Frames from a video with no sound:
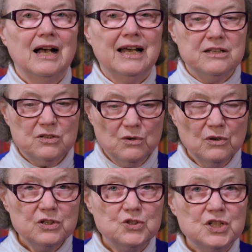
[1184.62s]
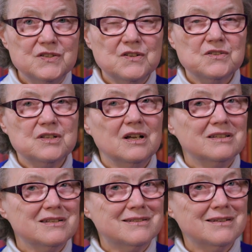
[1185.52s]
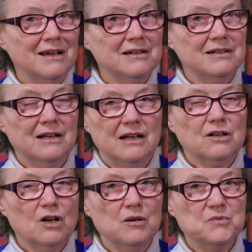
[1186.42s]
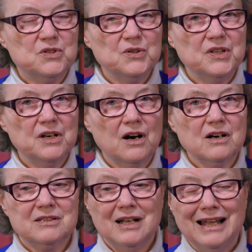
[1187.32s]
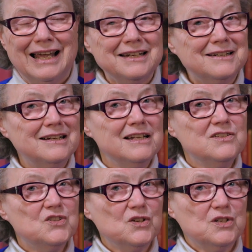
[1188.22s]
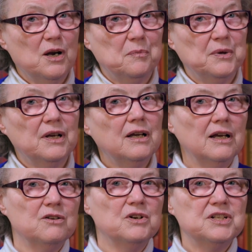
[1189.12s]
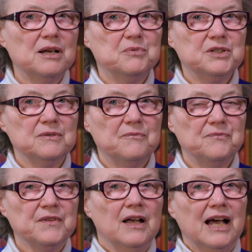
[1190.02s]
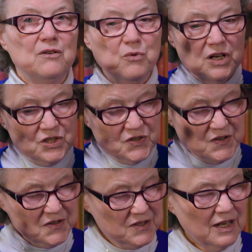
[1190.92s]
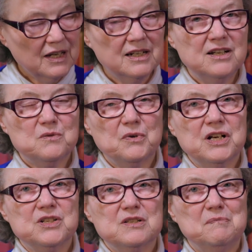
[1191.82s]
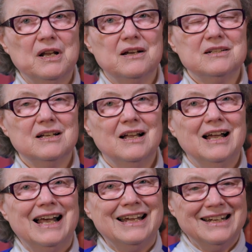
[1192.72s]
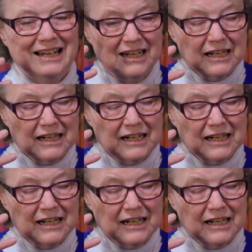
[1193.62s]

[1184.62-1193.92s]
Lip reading: And so Jesus, the Son, comes to the earth and cleans us up in redemption and washes us in his precious blood and